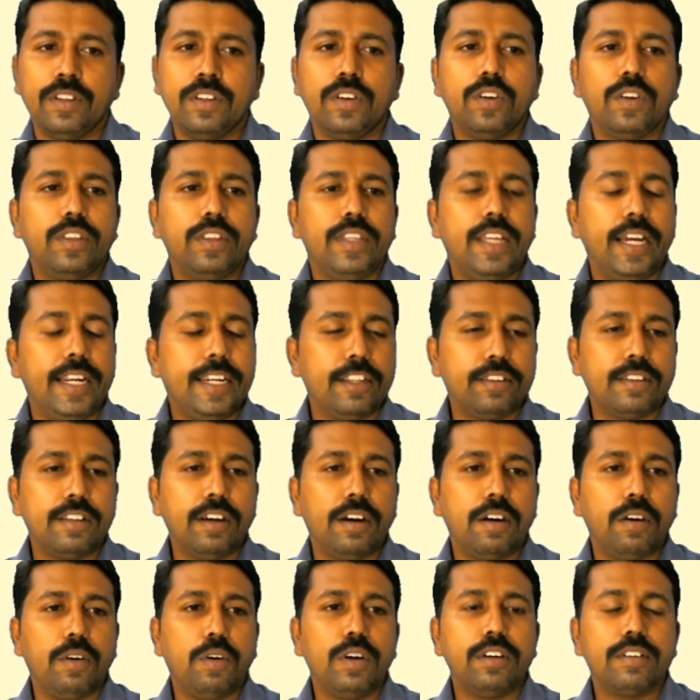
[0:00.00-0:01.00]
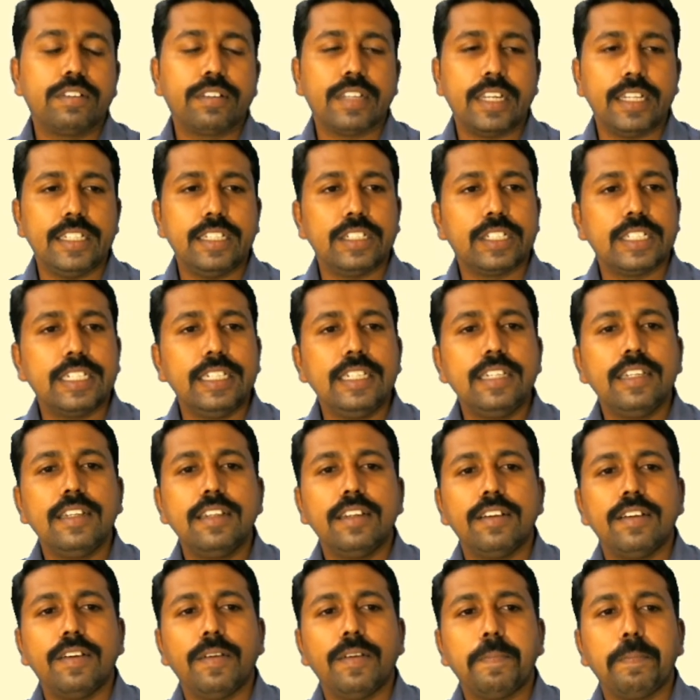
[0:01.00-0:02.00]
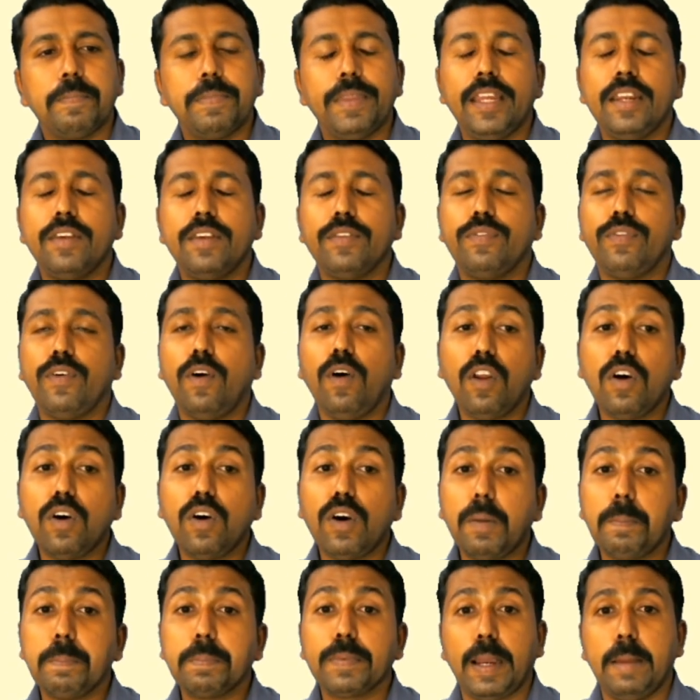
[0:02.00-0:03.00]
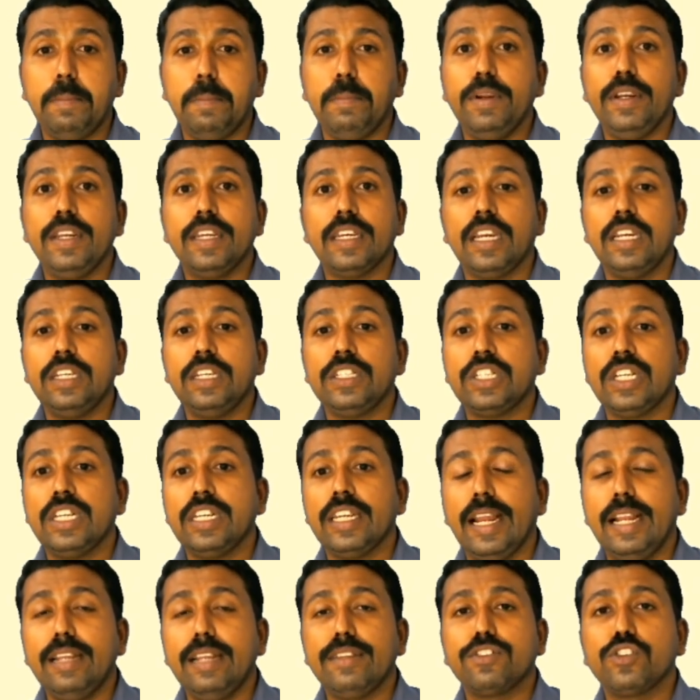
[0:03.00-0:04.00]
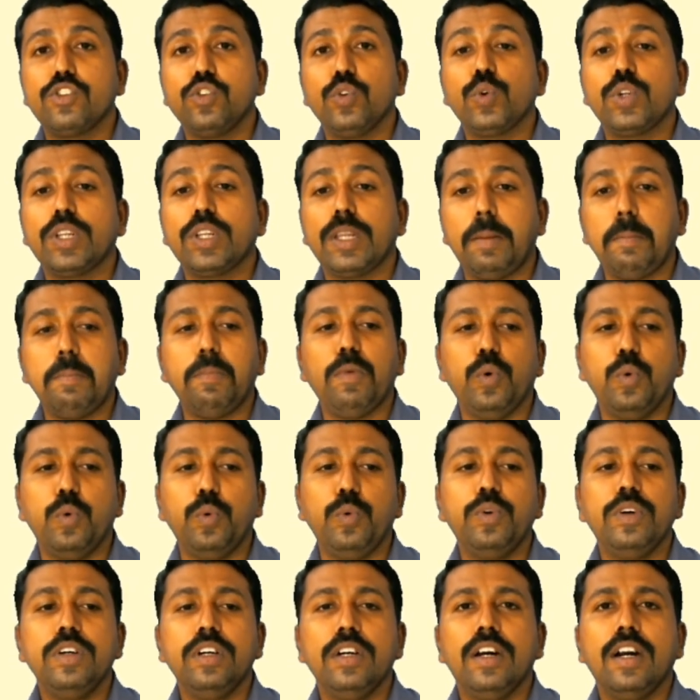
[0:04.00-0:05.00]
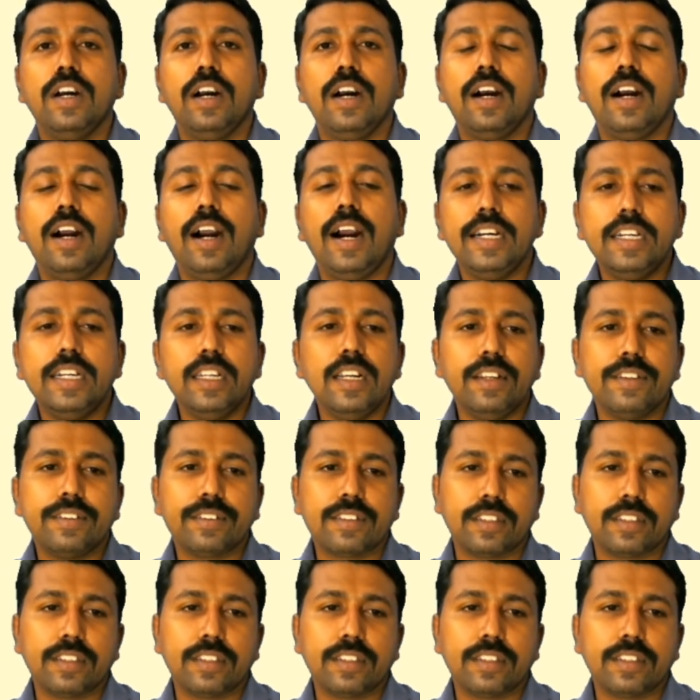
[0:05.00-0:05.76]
That is the one suggestion. Then follow-up communication helps to remove hurdles.